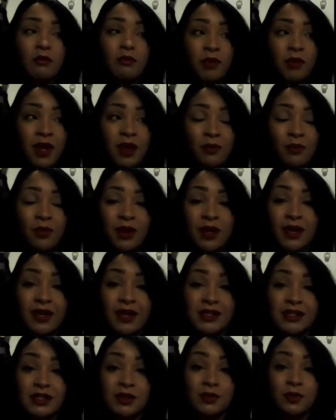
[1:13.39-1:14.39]
But when
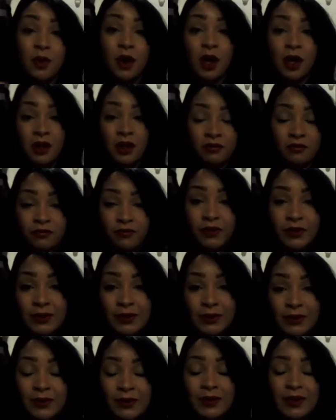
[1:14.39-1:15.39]
I swallow
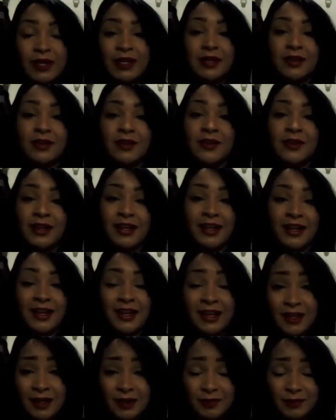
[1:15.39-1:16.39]
food and go to
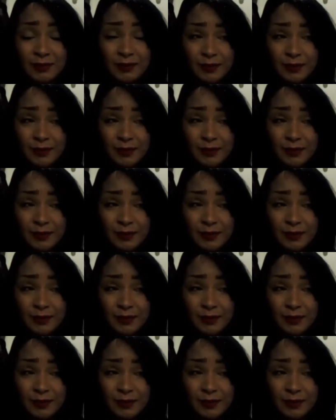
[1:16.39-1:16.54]
eat,